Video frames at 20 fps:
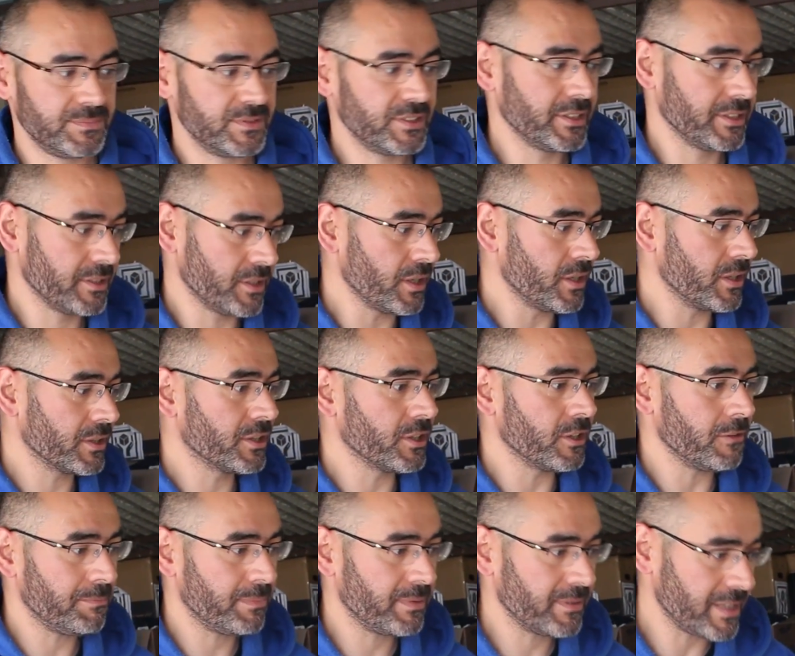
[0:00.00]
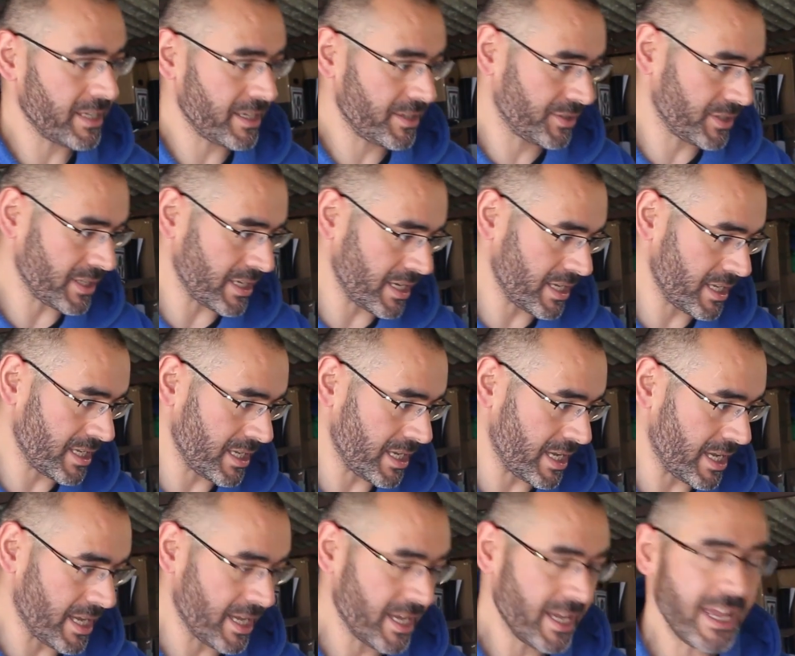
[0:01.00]
to hook up, there's
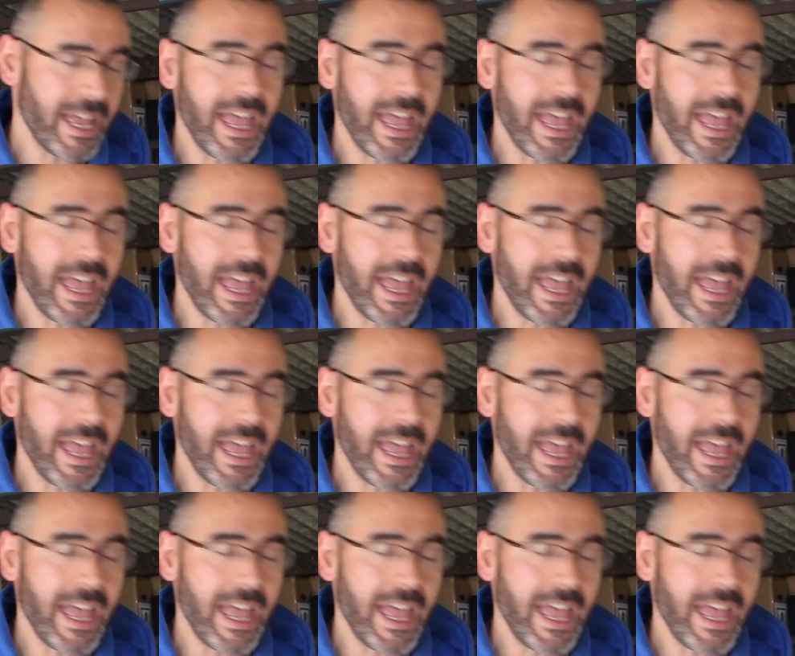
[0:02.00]
a